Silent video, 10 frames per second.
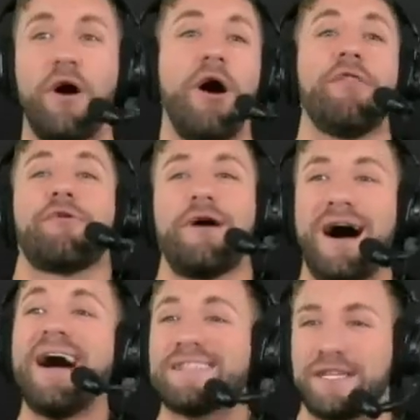other
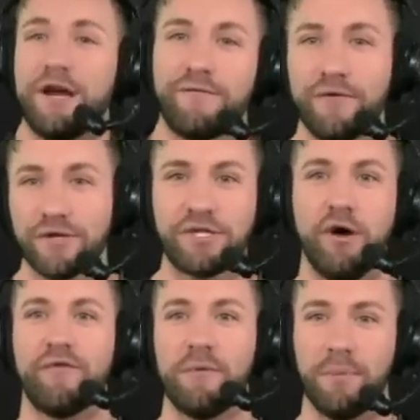odds here for the
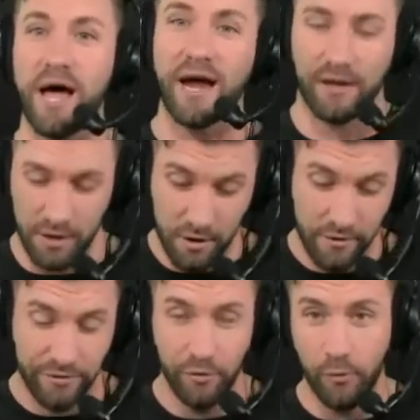silver and black,
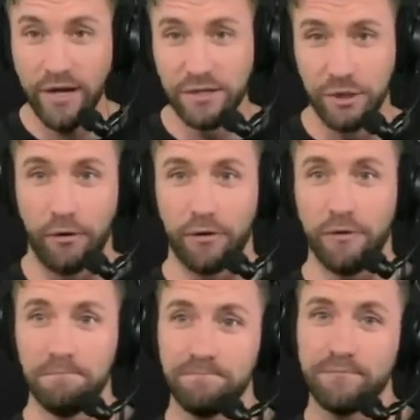the win
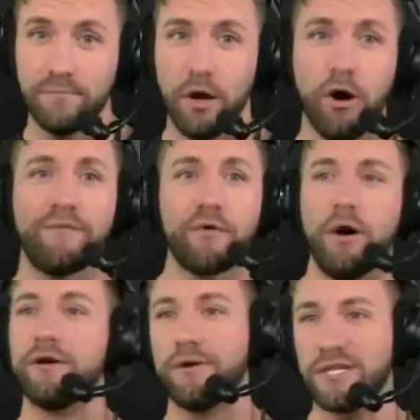total over
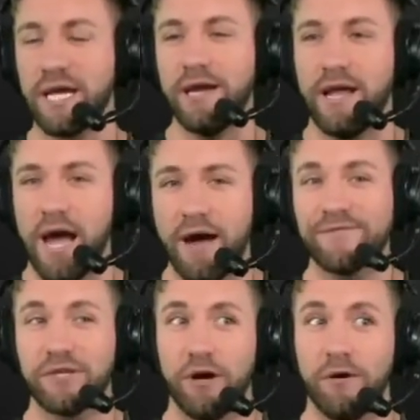under is eight and a half,
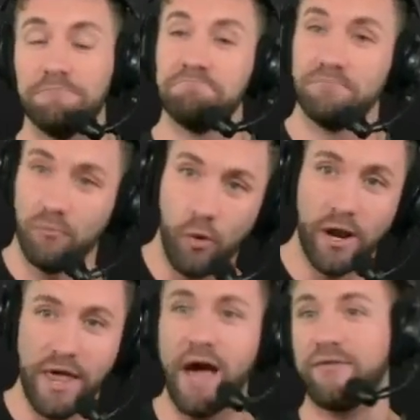so one
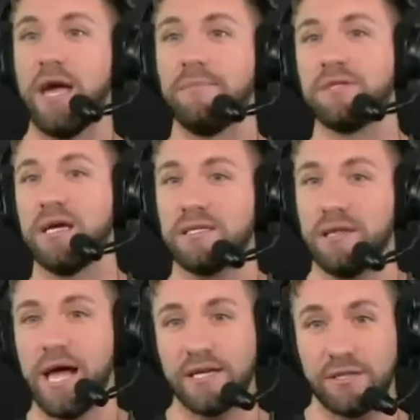and a half games less than
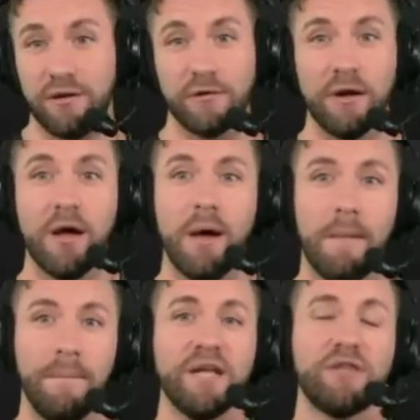last year.
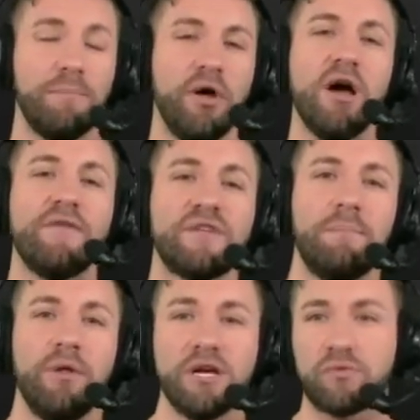Make the playoffs at
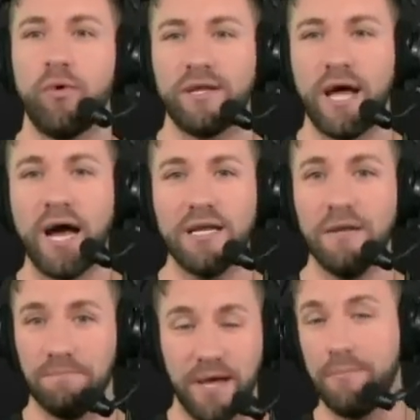plus
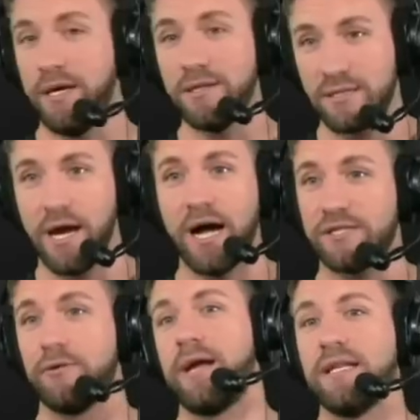190. That means the odds
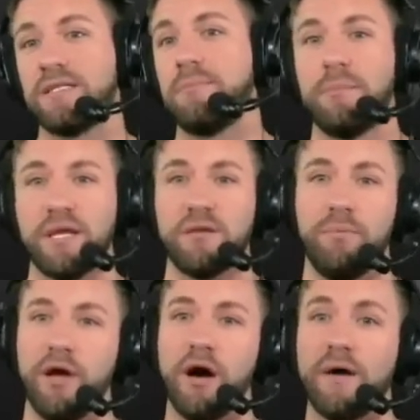are against them to make the
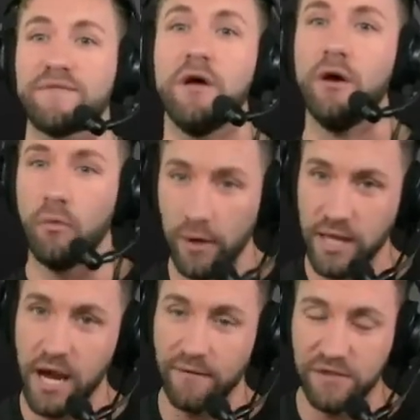playoffs. Win the
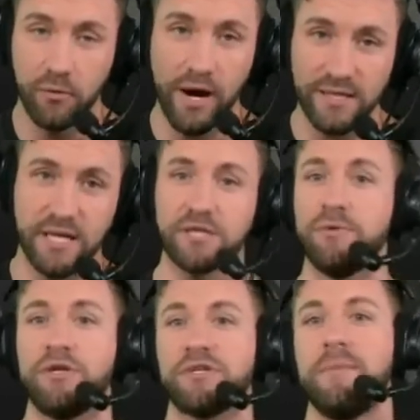AFC West, as
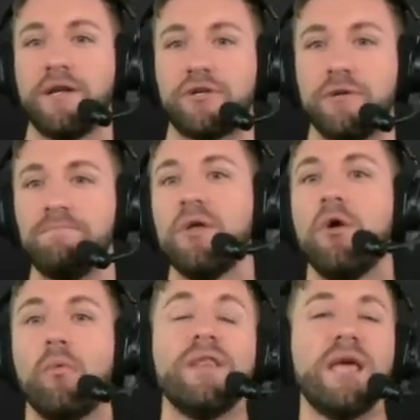we just mentioned.
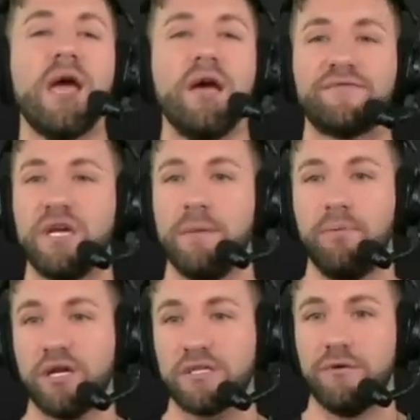Win the AFC at
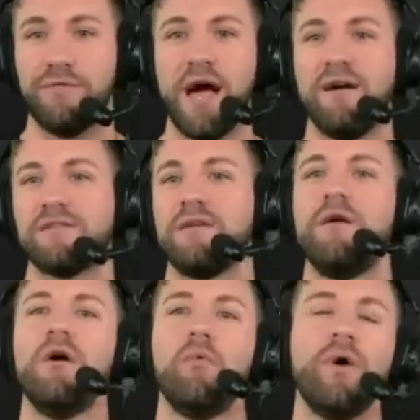plus 2,000.
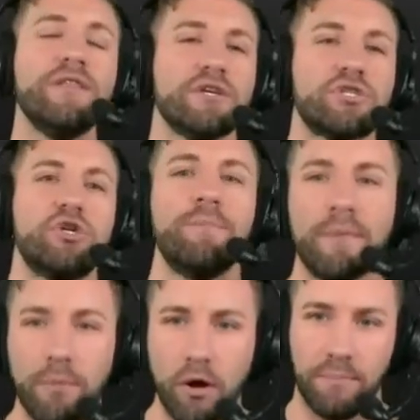Win the Super
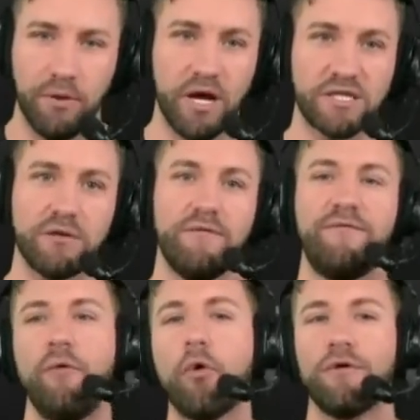Bowl at plus
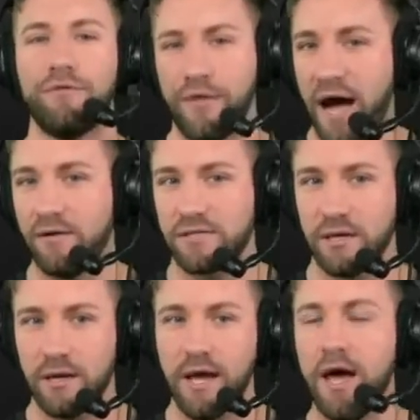
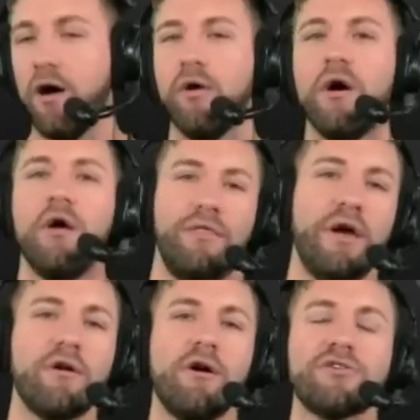4,000. Hell,
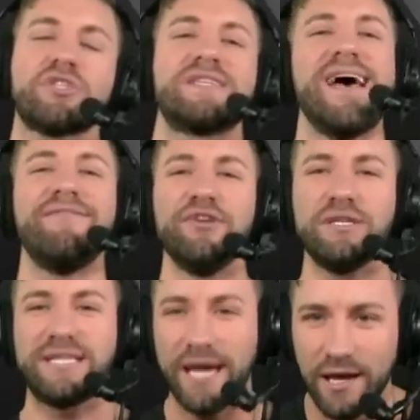there are
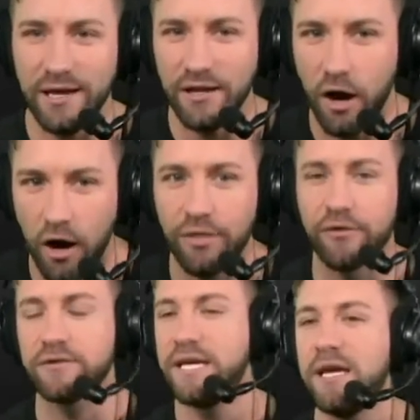17
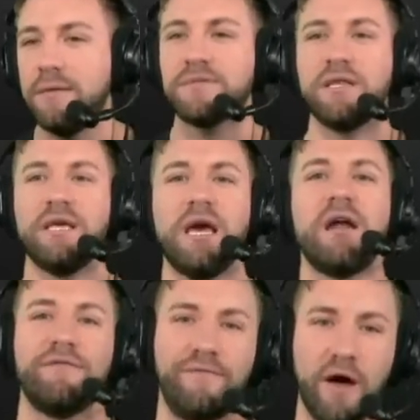other teams in the
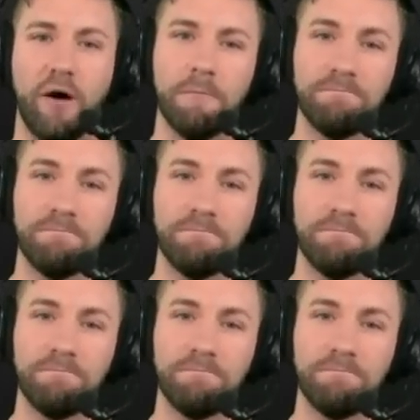NFL.